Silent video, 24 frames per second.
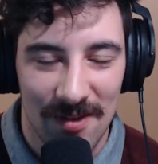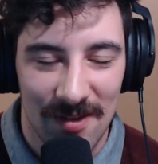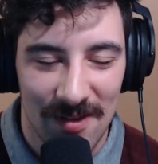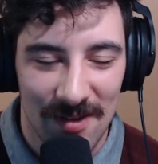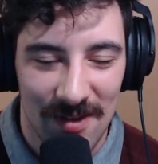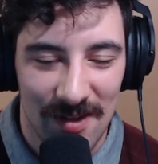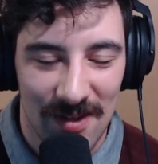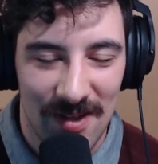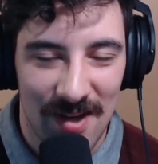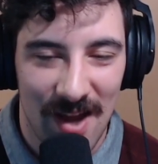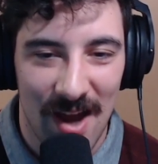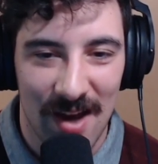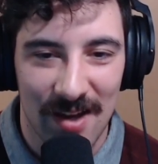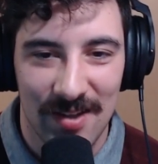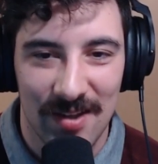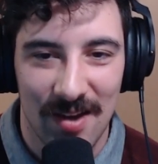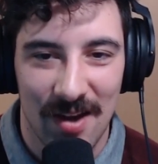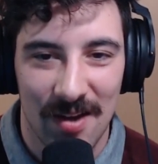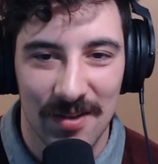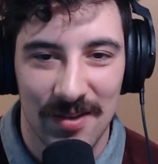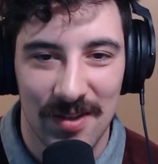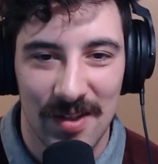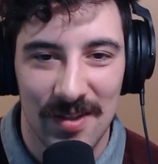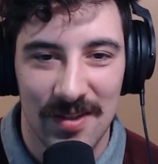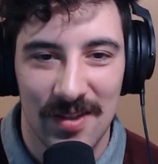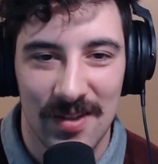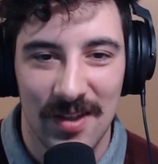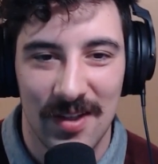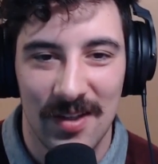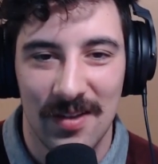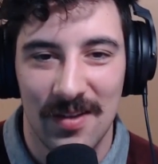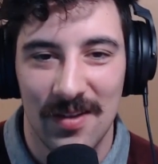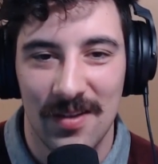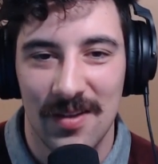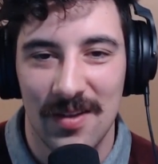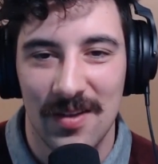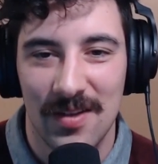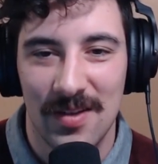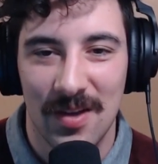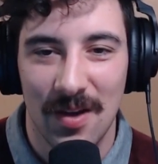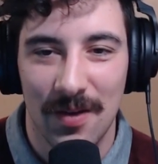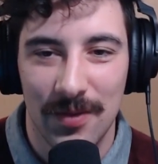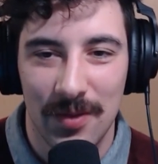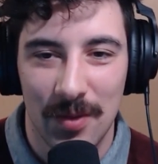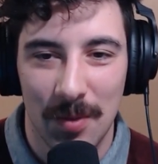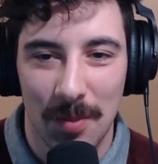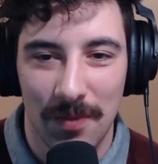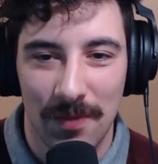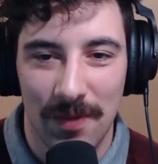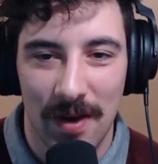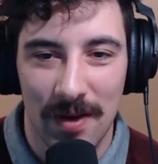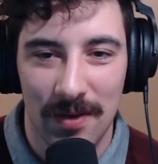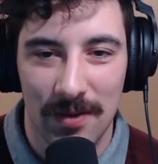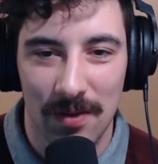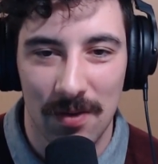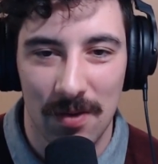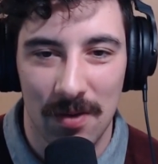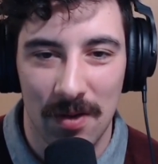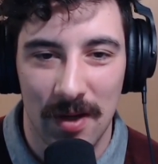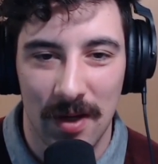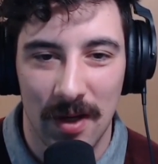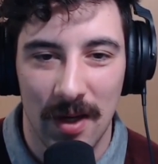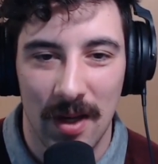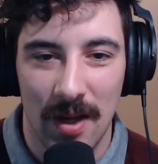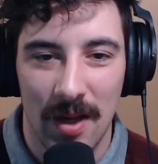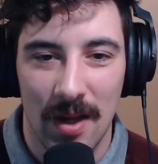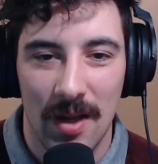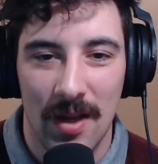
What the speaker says: to tactile sensing, the self-supervised learning,